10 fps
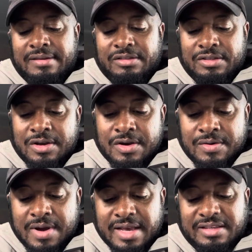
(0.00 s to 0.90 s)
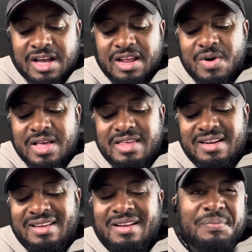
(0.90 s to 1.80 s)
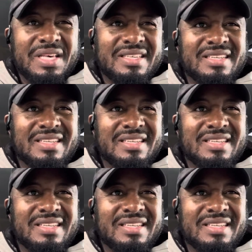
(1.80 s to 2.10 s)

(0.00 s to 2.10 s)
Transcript: So I started watching a little piece